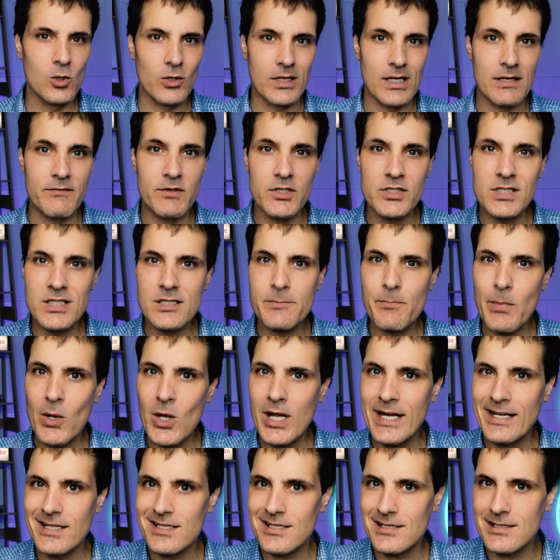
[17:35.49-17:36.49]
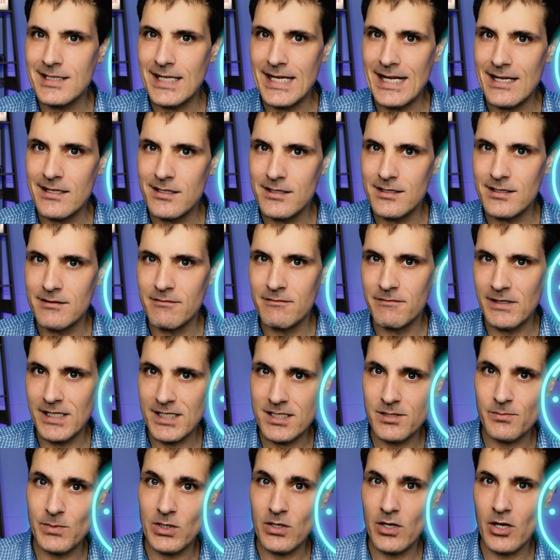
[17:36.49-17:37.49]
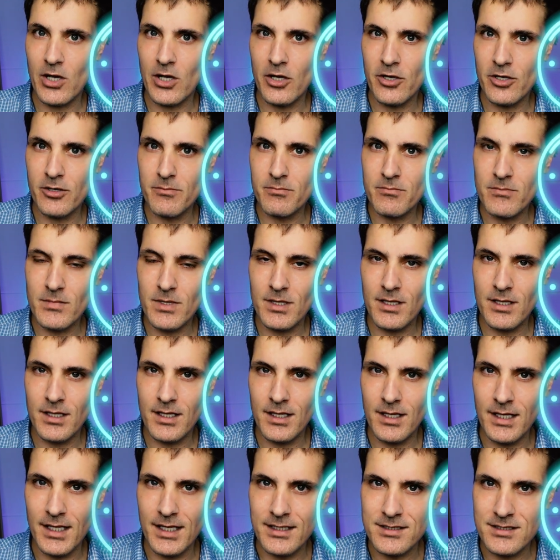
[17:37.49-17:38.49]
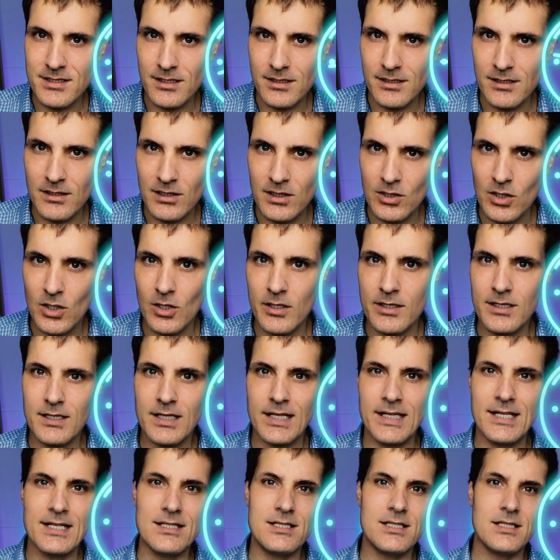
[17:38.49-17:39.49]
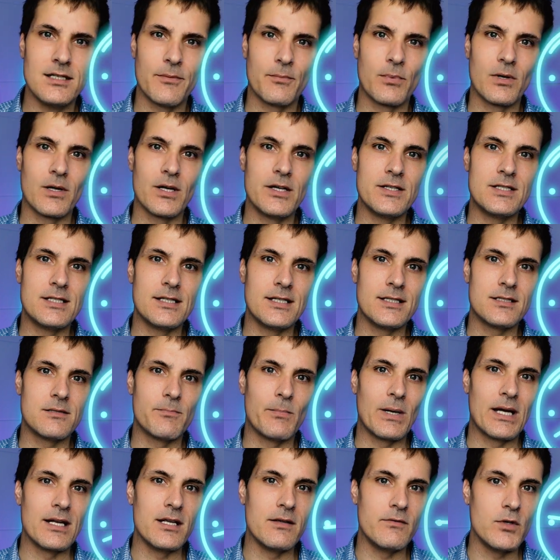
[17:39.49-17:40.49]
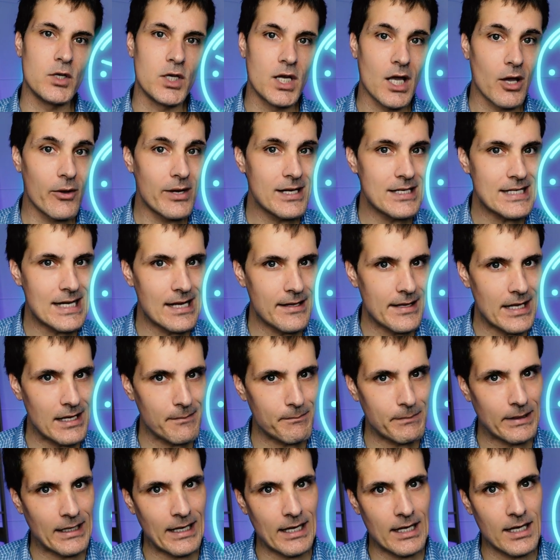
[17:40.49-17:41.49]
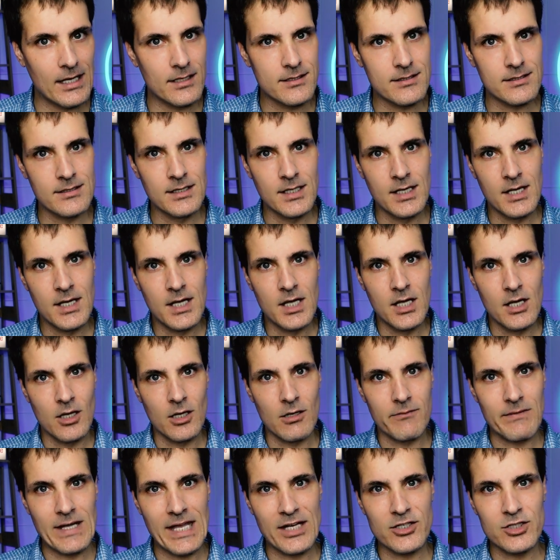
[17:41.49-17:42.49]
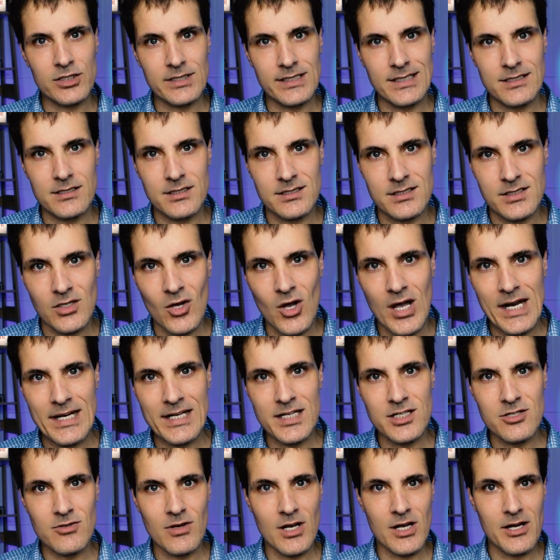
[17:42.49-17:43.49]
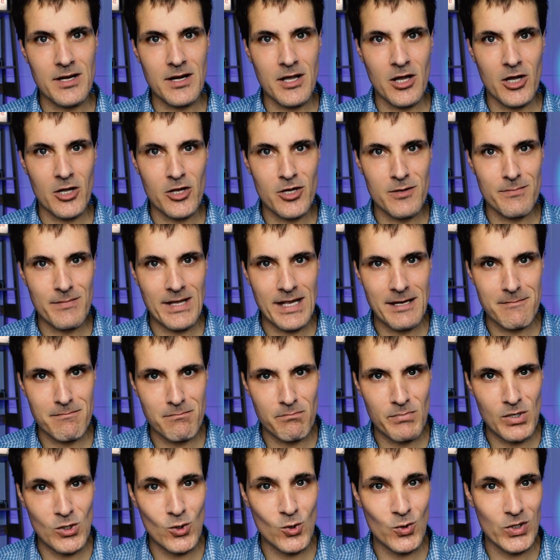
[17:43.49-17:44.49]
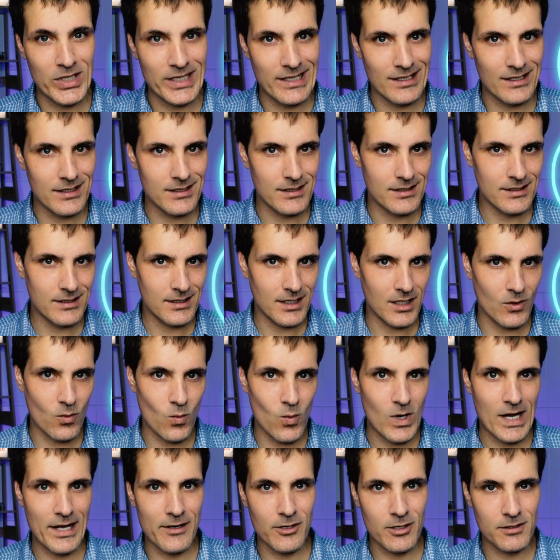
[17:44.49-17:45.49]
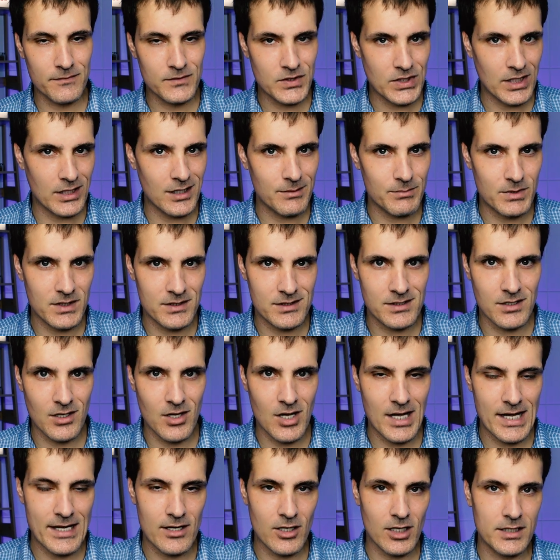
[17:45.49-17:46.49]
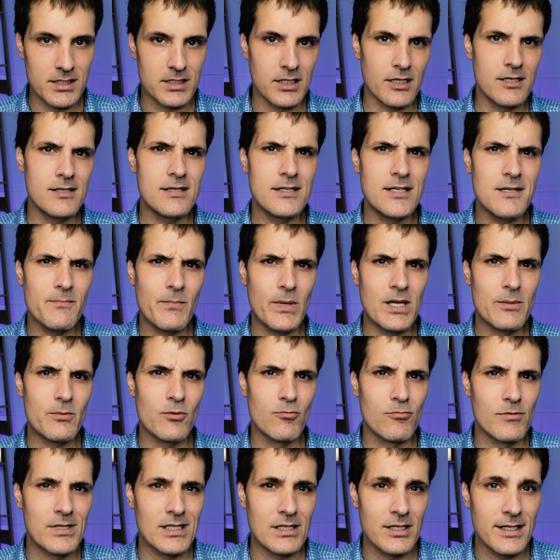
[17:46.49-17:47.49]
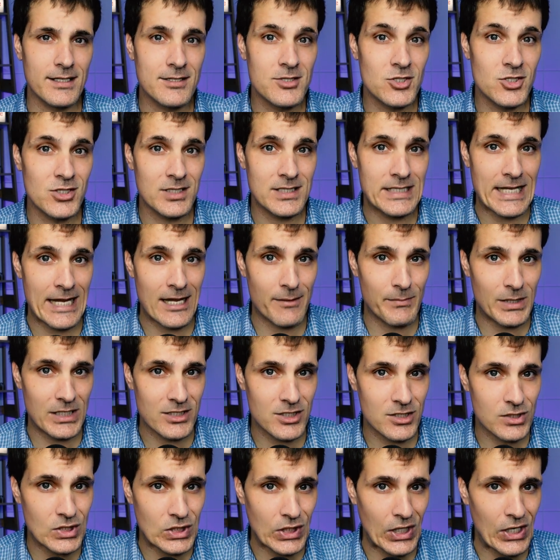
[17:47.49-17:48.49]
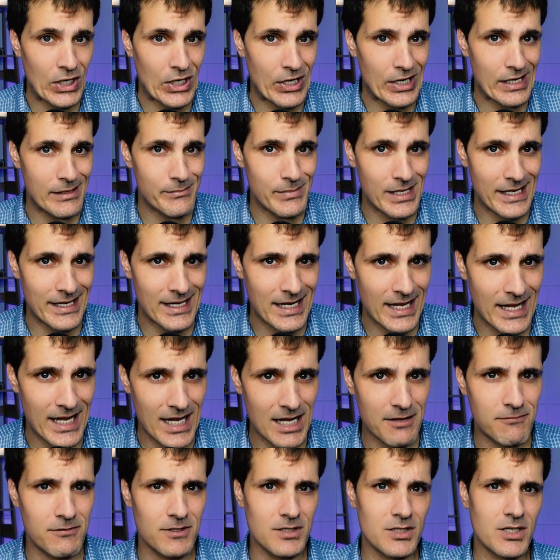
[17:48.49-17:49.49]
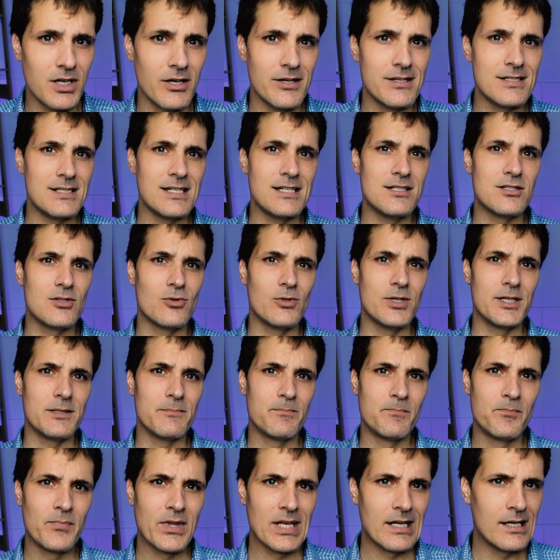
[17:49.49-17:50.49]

Look, if you're just buying a standard investment home, it's a lot easier process. But if you're going down that path of actually designing your own home and building a one-off type design, I don't think people realize just how much time and effort goes into it.